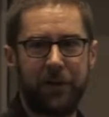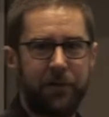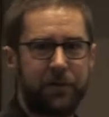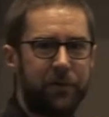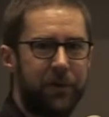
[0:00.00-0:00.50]

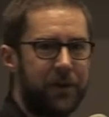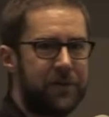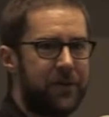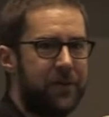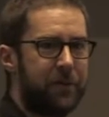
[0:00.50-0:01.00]
cultural
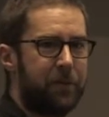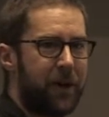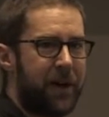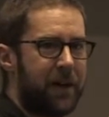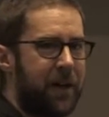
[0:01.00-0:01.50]
notions of
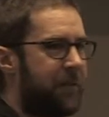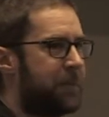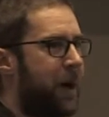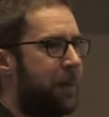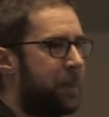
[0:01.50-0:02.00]
what archives
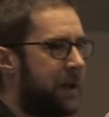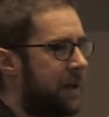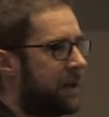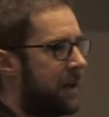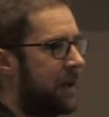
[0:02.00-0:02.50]
might
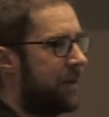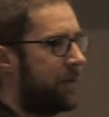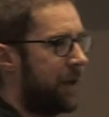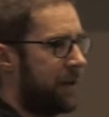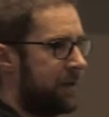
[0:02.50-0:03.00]
be
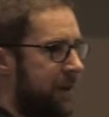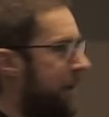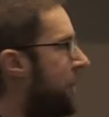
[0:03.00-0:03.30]
that are